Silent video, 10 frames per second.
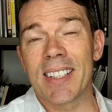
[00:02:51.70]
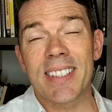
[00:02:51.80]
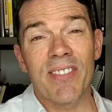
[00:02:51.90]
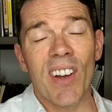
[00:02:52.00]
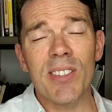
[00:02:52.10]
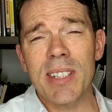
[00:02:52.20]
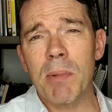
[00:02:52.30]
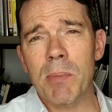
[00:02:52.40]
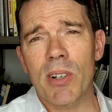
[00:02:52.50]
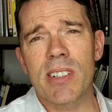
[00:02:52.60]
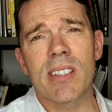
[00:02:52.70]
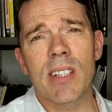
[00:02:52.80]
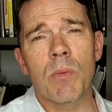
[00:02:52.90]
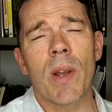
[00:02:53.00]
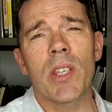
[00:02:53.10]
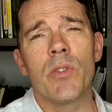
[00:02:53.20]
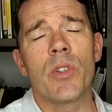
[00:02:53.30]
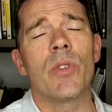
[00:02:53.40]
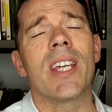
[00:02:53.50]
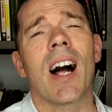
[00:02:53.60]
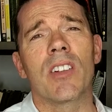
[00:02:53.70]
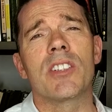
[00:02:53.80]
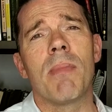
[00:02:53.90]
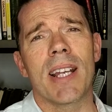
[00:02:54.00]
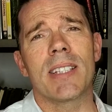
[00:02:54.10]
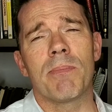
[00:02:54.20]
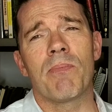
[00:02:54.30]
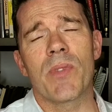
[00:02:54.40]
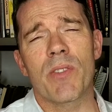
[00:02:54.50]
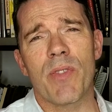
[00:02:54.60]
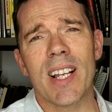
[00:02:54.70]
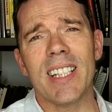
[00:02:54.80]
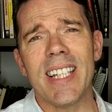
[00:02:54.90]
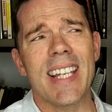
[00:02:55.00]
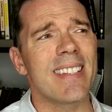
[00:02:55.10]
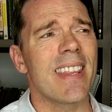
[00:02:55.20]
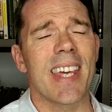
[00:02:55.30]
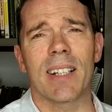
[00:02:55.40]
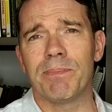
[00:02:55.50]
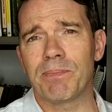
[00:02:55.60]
the final step in the process is where you do the ultimatum. And frankly, here's the thing.